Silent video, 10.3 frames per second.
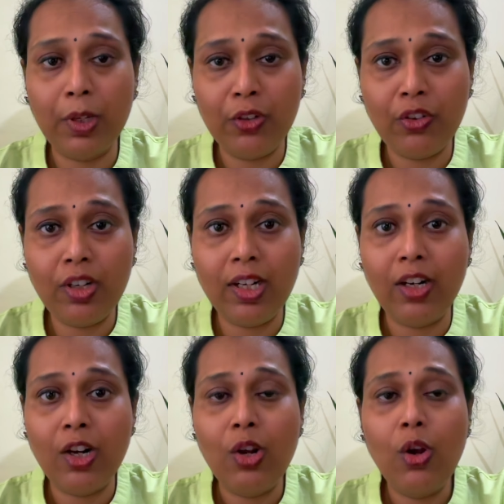
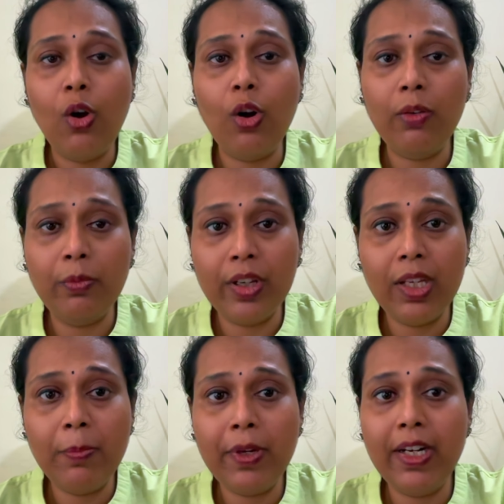internet on
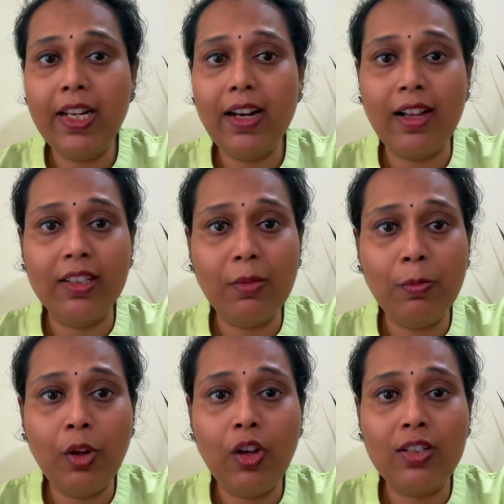Wikipedia and other
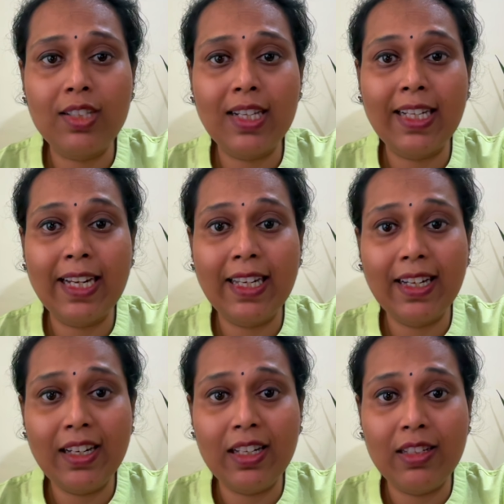blogs and
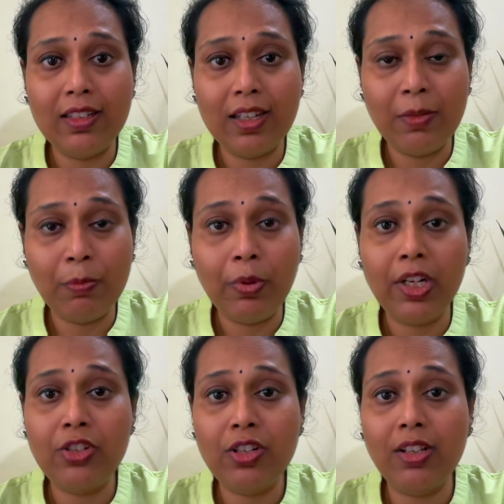getting an in-
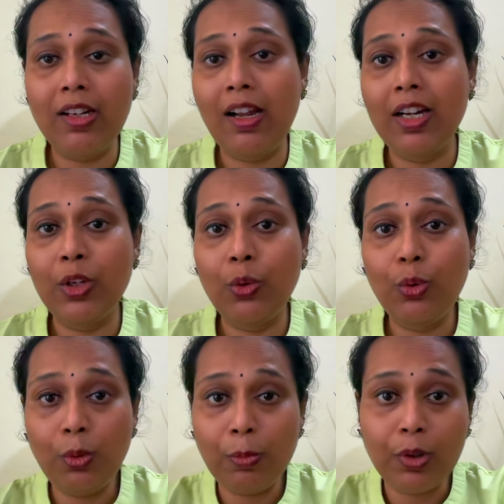impression that I
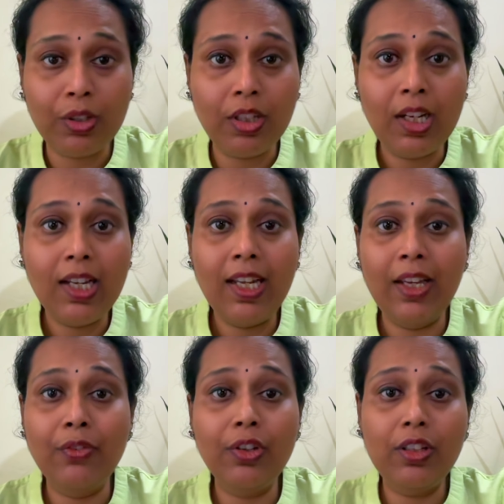know about
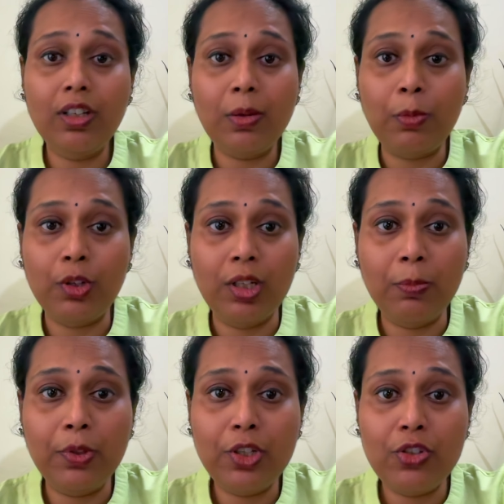everything about
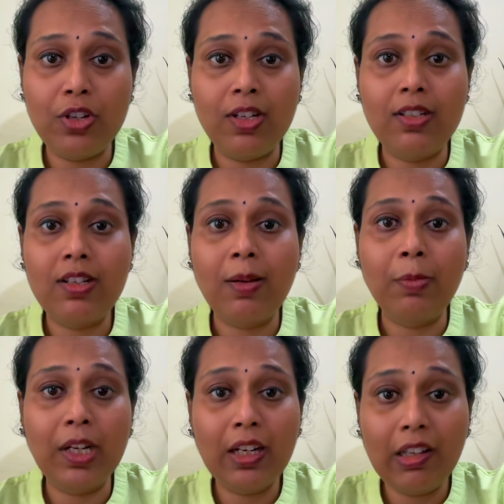depression is
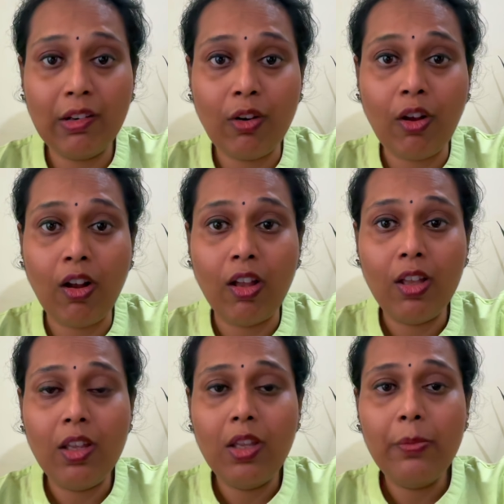completely wrong
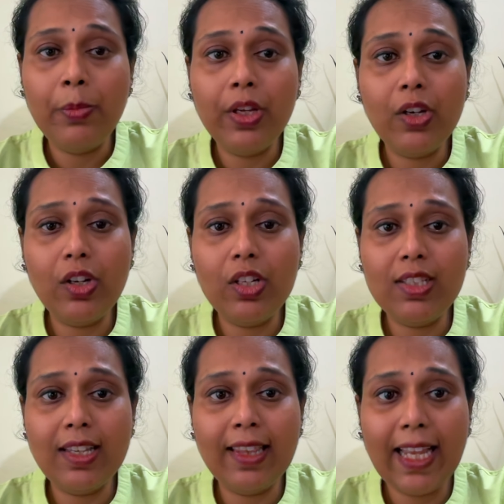
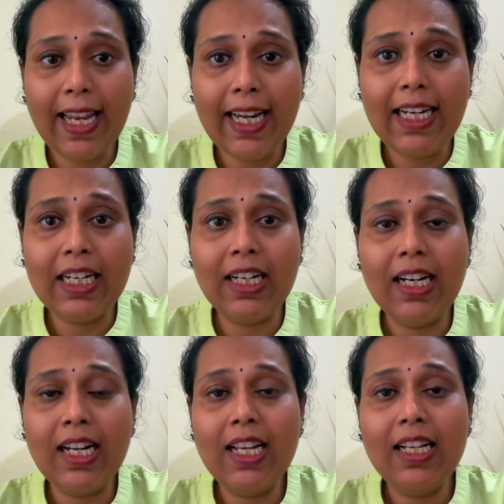because in the end
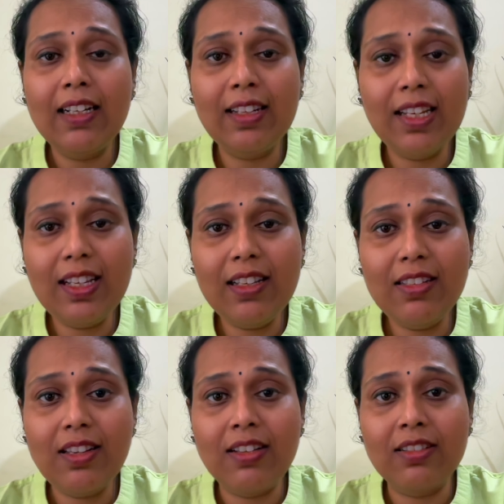
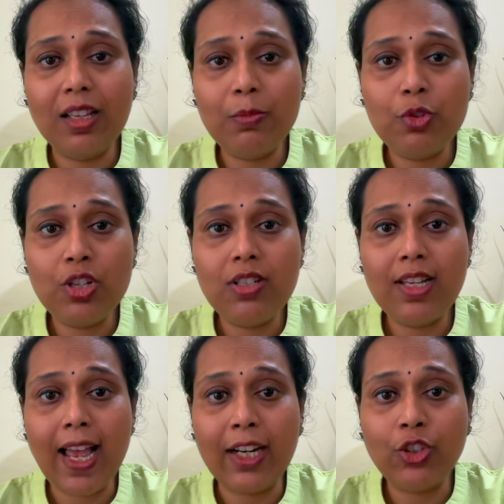these
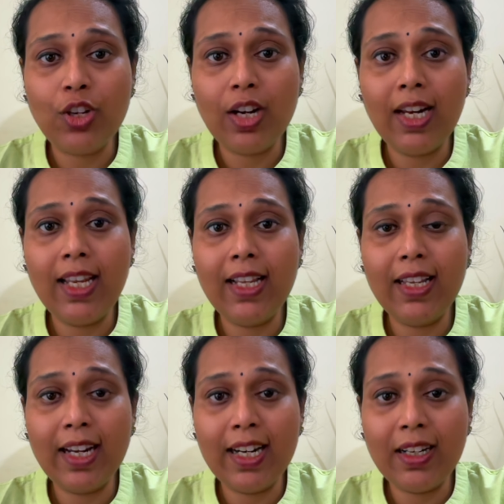assumptions actually
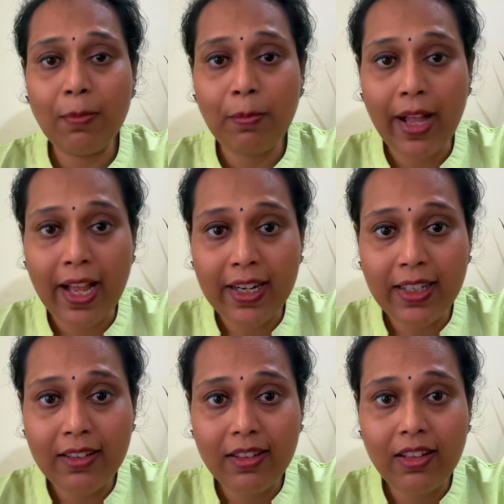create a
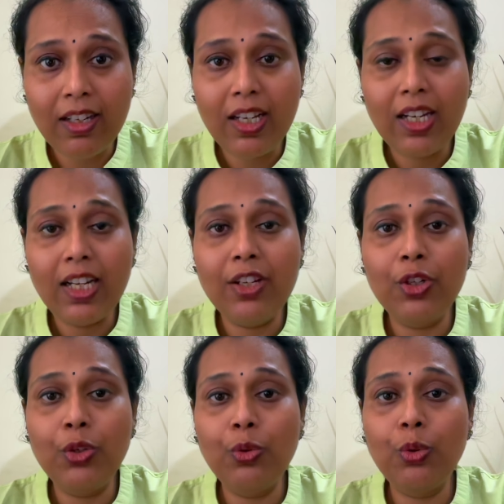barrier
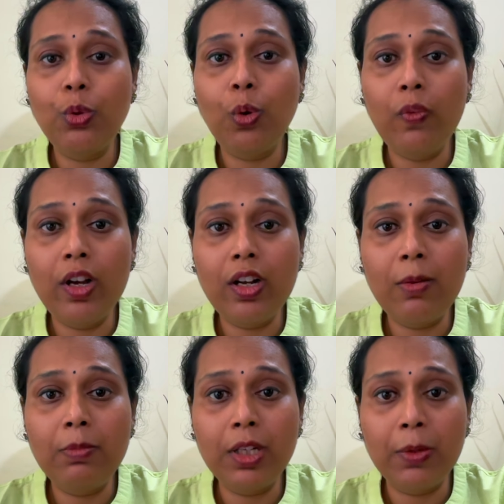in you to
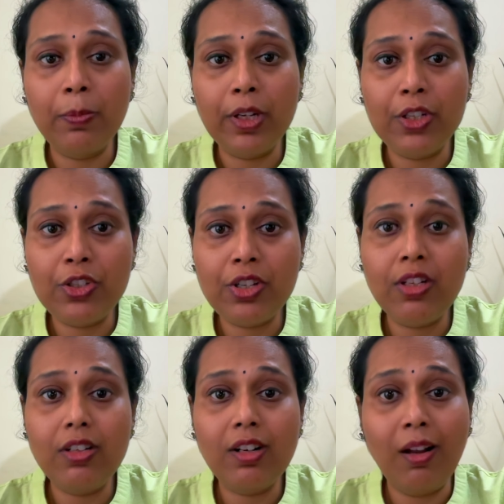overcome
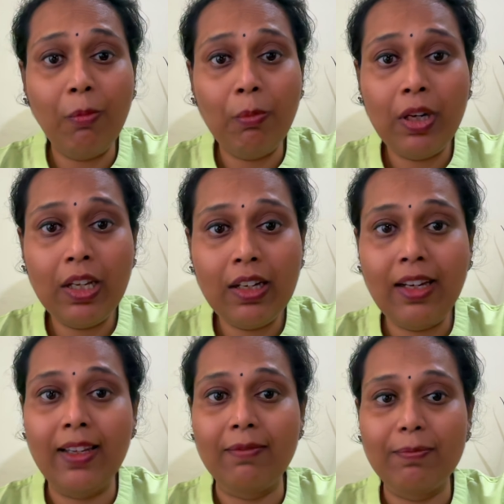depression
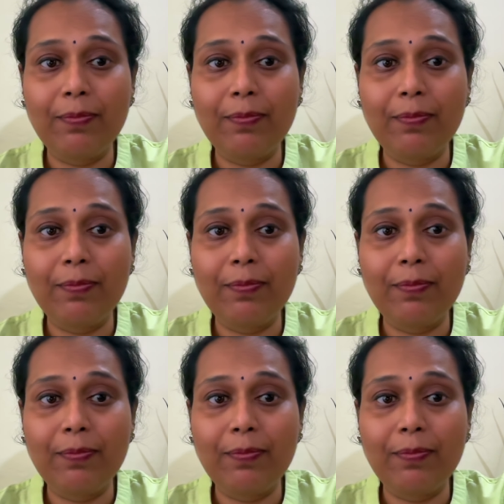completely